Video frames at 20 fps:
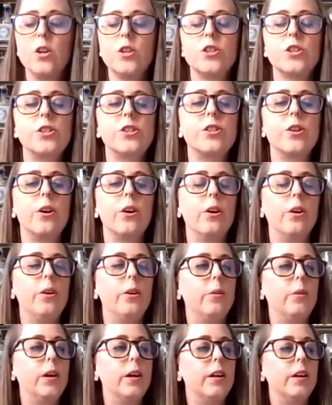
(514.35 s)

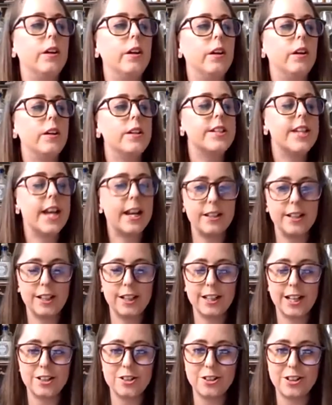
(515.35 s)
So
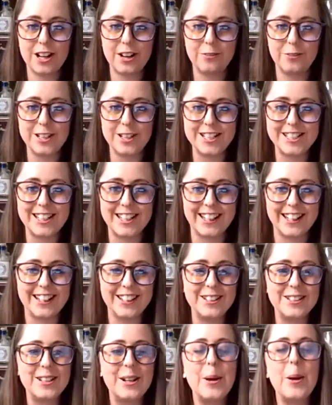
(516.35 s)
technically I should have Riesling in
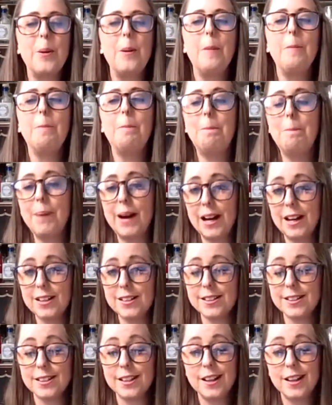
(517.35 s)
it,
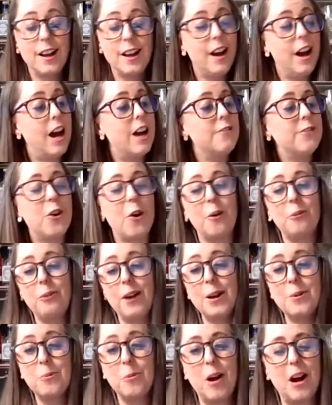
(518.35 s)
but I've got
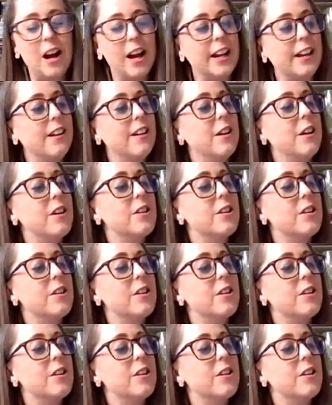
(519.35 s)
red wine.